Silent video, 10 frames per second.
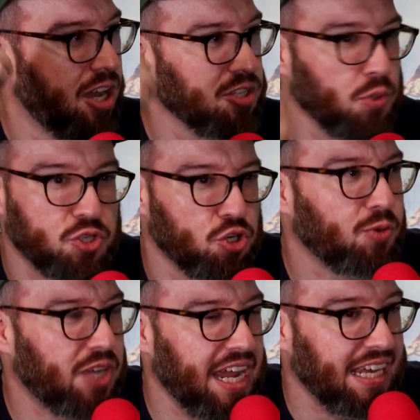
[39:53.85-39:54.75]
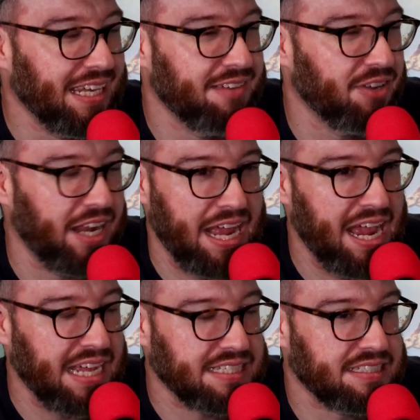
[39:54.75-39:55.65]
Also, a gerbil can't live in an
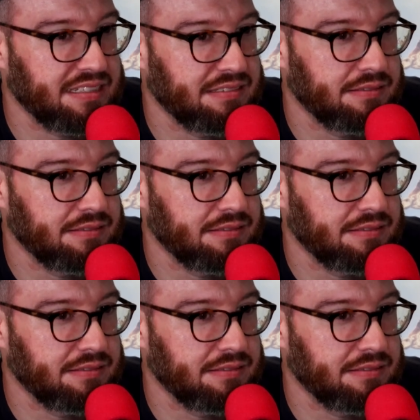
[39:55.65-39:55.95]
ass.